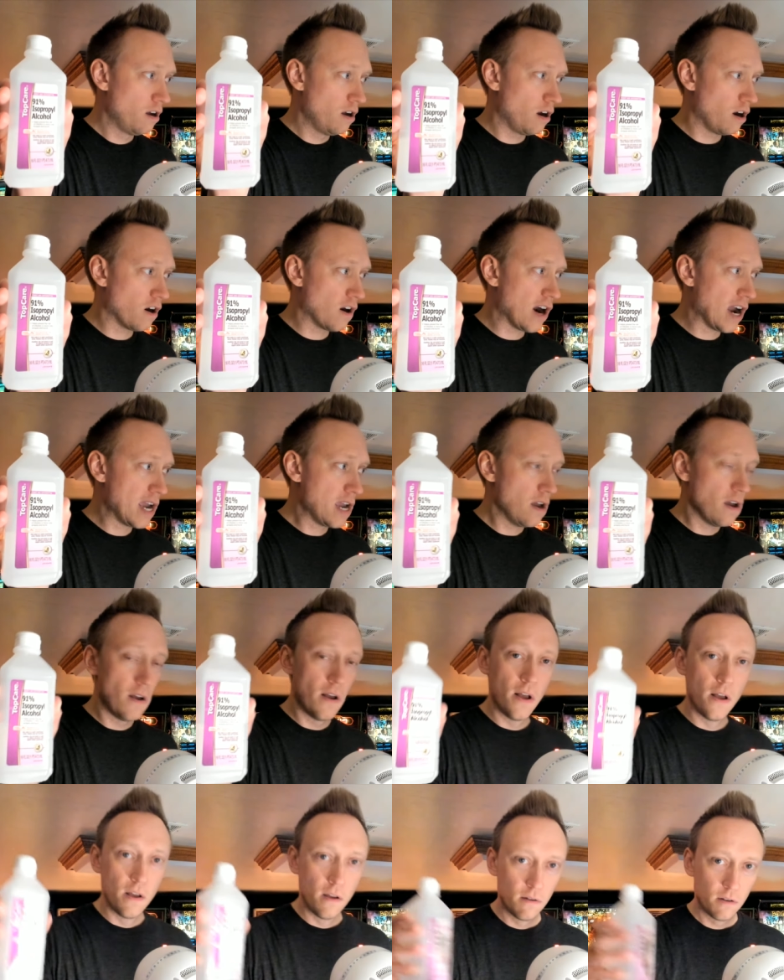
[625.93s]
All right,
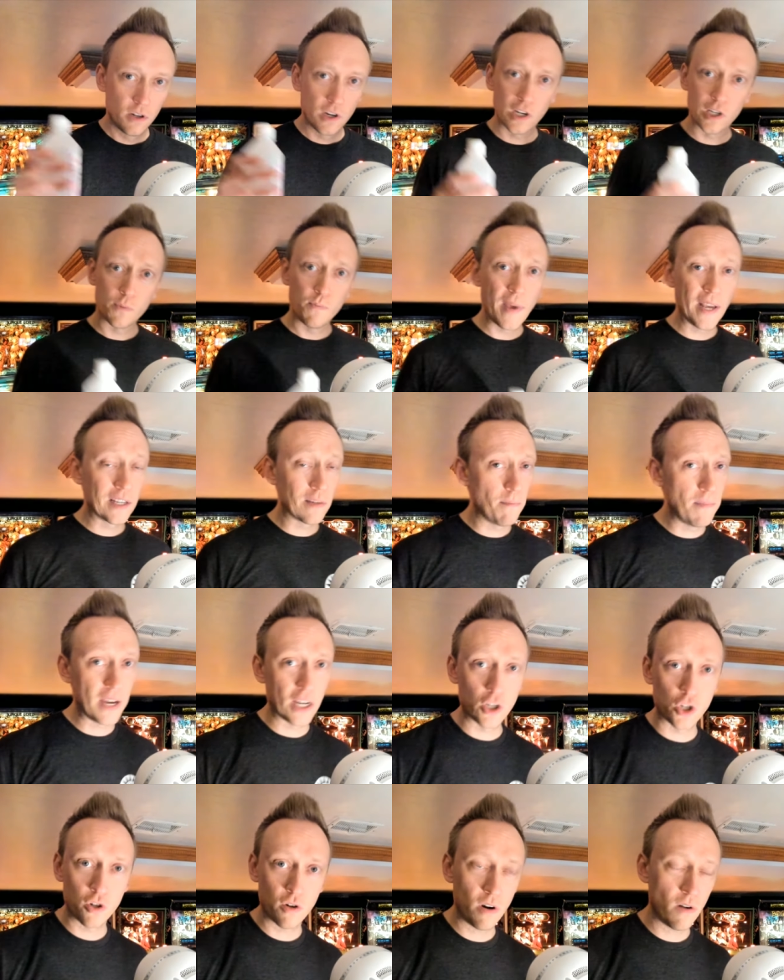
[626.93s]
just make a
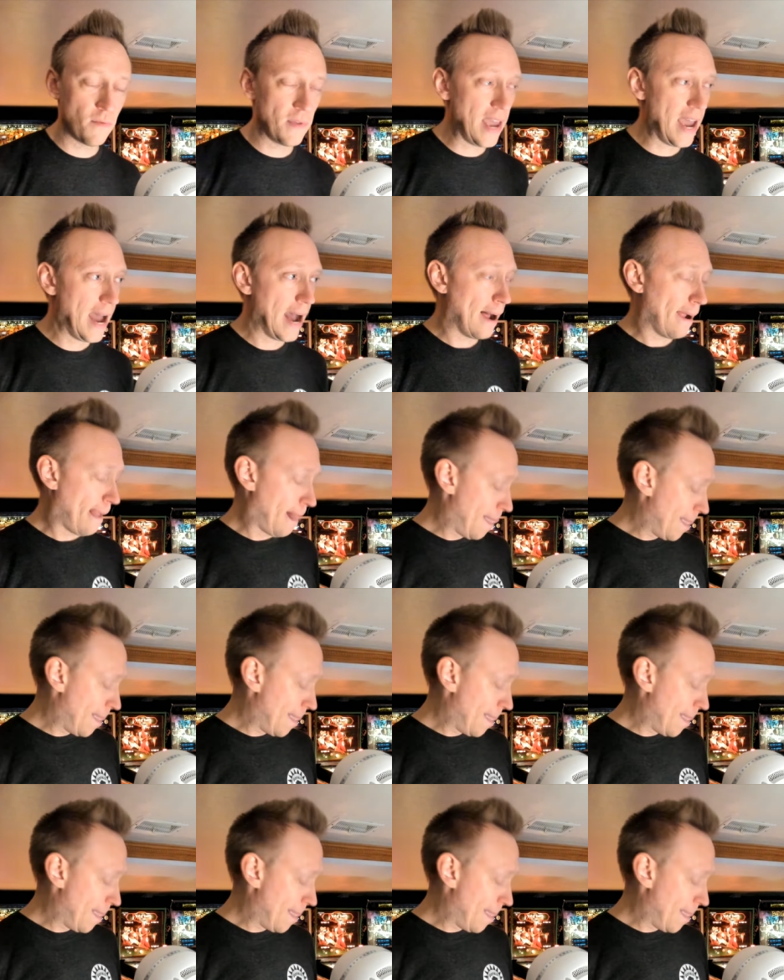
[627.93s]
mixture of that.